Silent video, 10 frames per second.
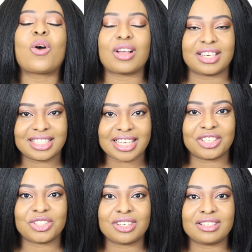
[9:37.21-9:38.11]

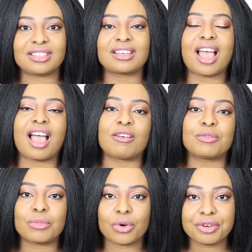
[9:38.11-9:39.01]
organizations that
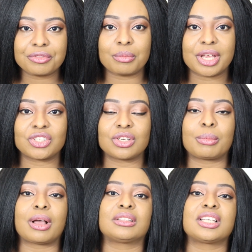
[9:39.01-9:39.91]
have more information
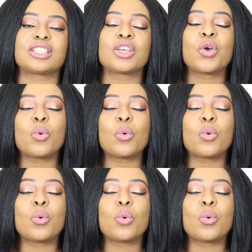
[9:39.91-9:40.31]
about this,